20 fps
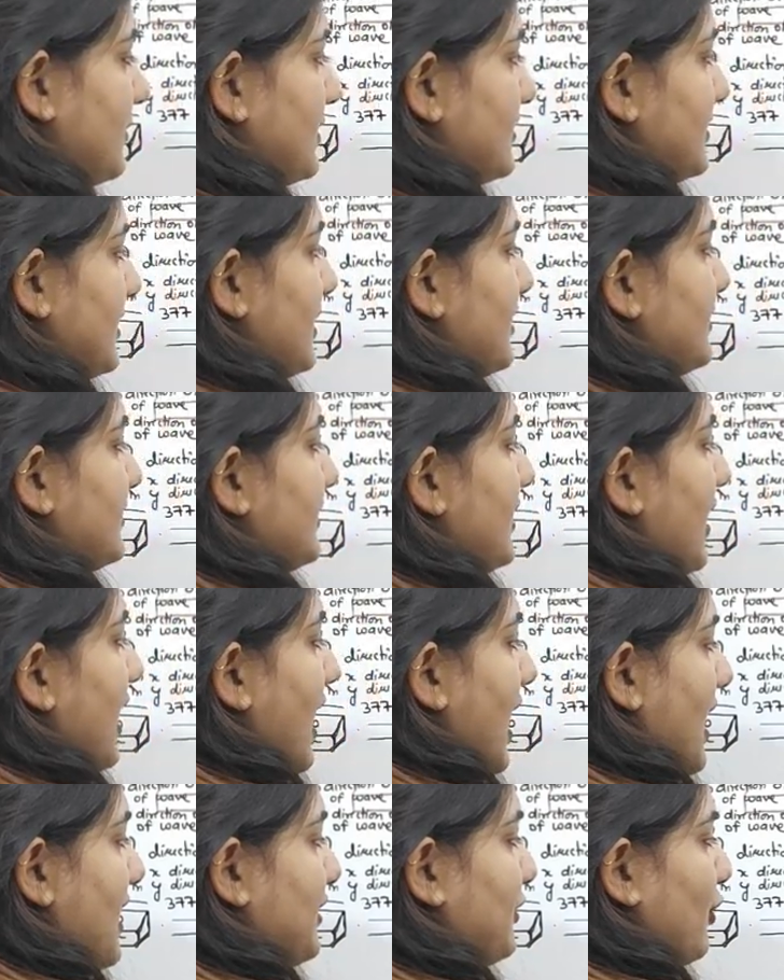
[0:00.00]
represents the
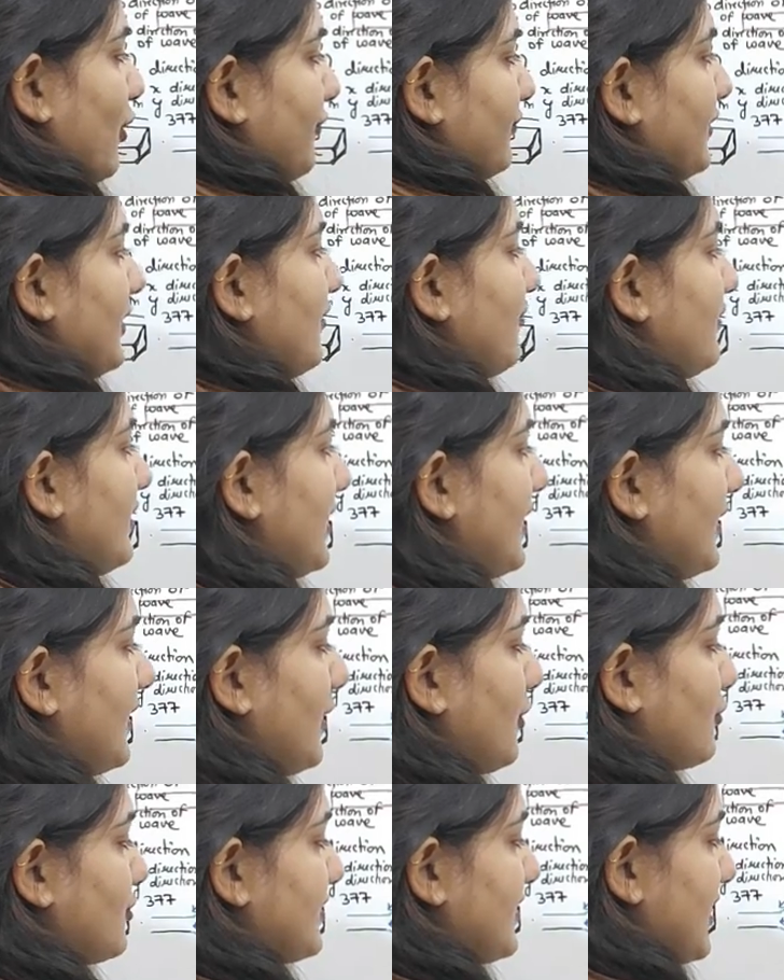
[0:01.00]
height of the flared
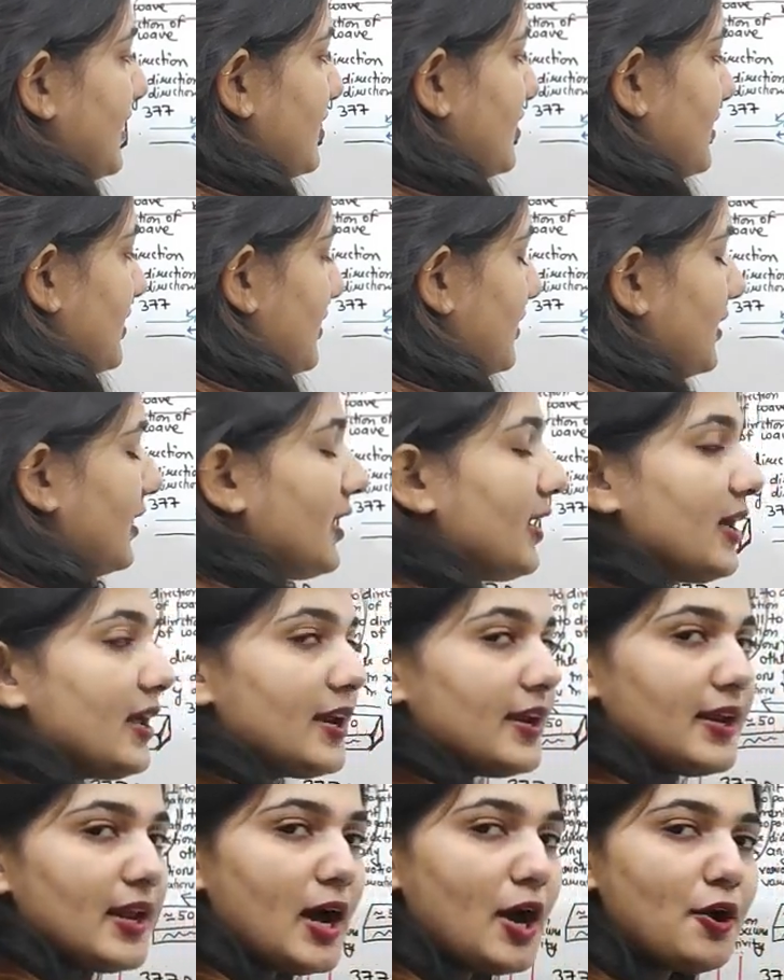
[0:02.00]
out section.
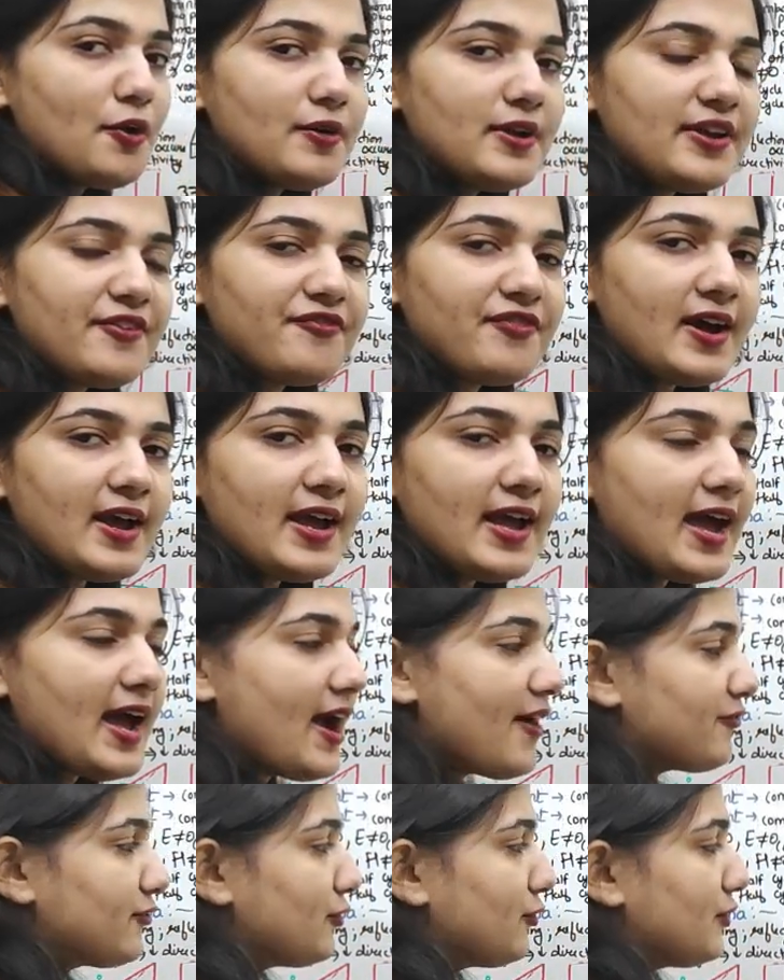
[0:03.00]
Now if I
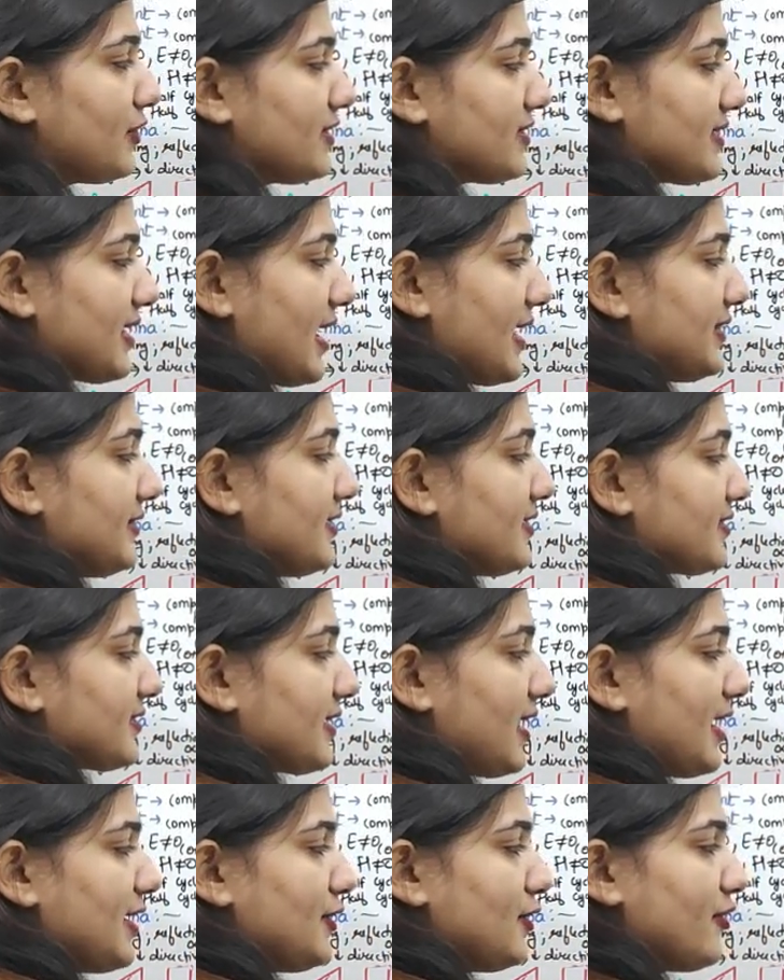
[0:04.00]
have to design this
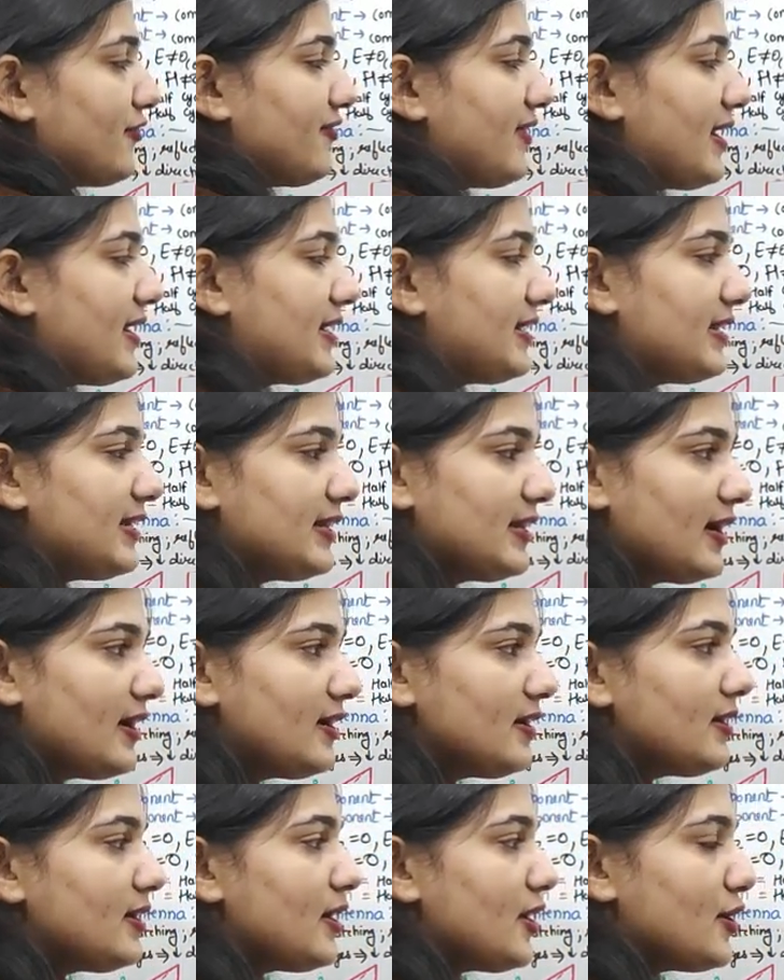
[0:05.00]
kind of
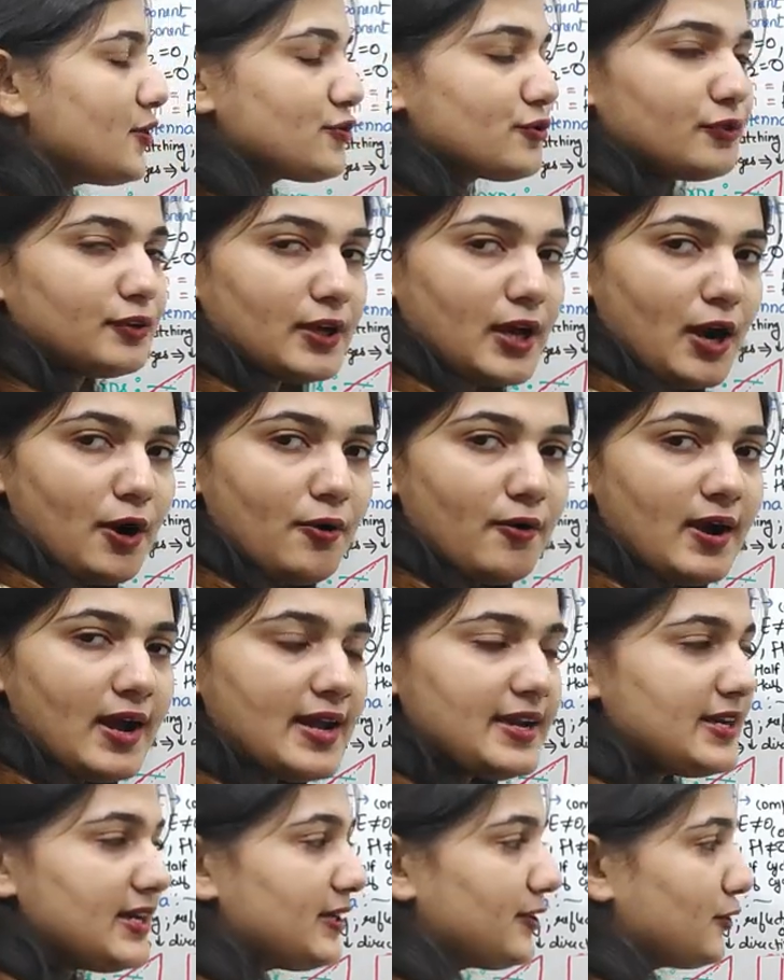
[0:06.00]
antenna, so now
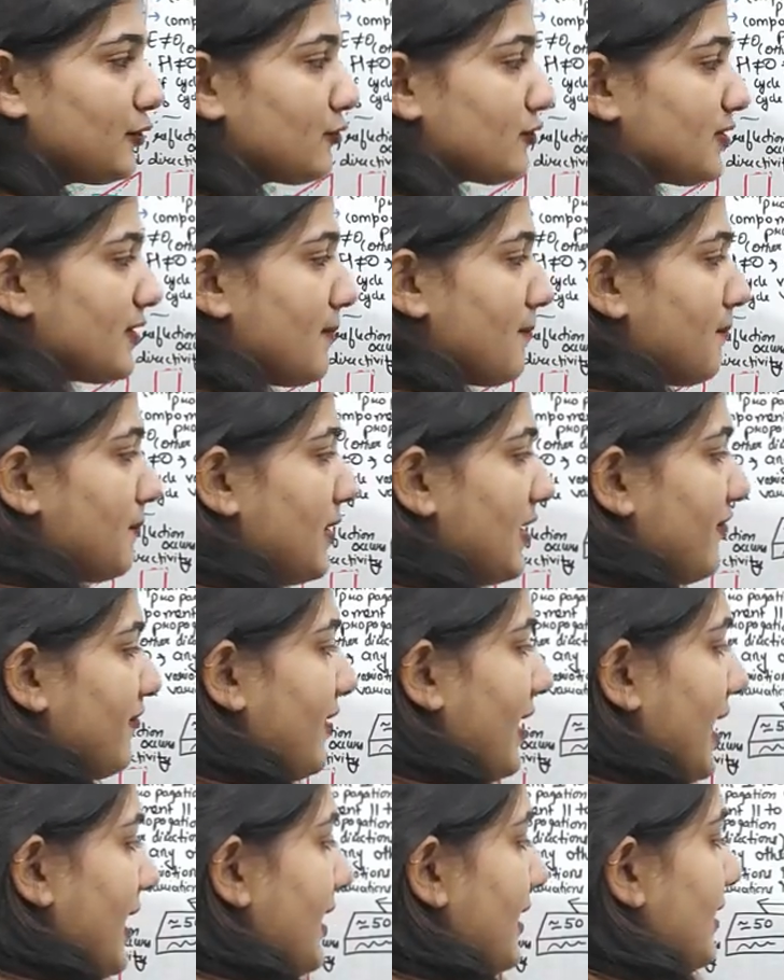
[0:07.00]
I need to
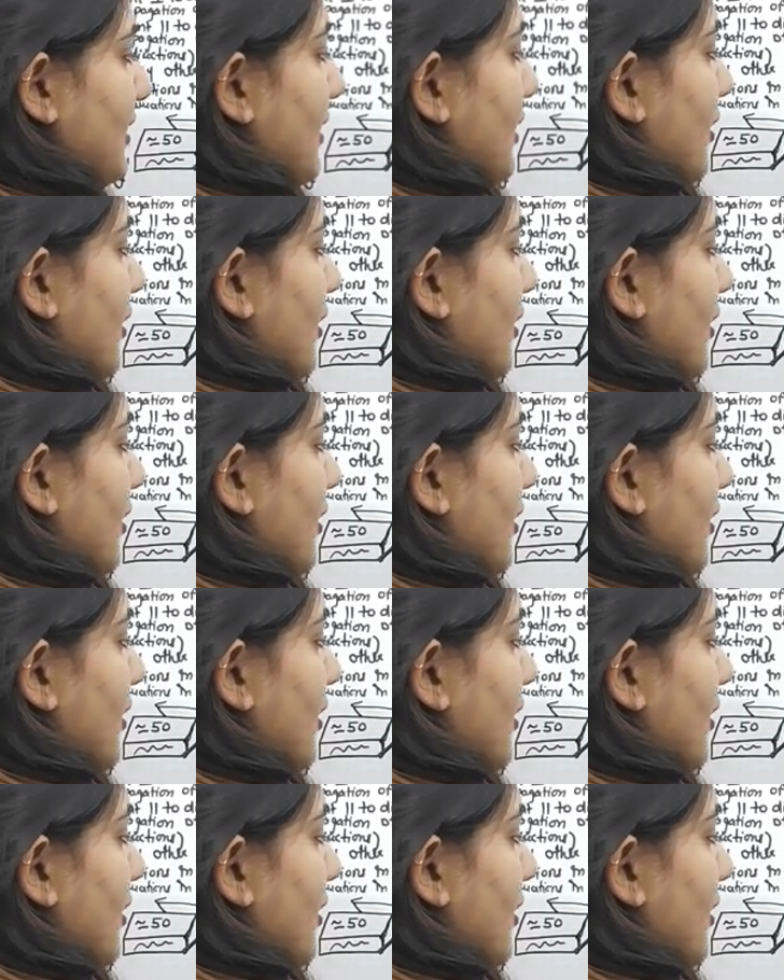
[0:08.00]
simplify